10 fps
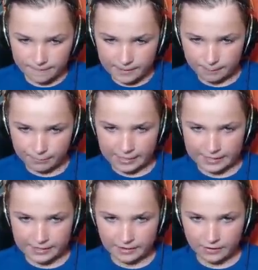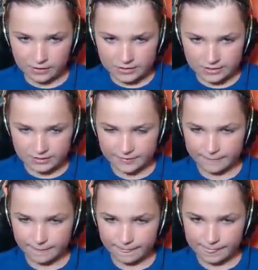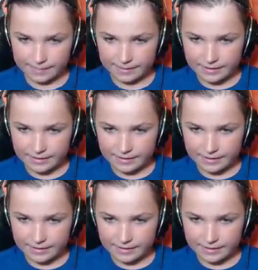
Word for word: I don't think that was that guy.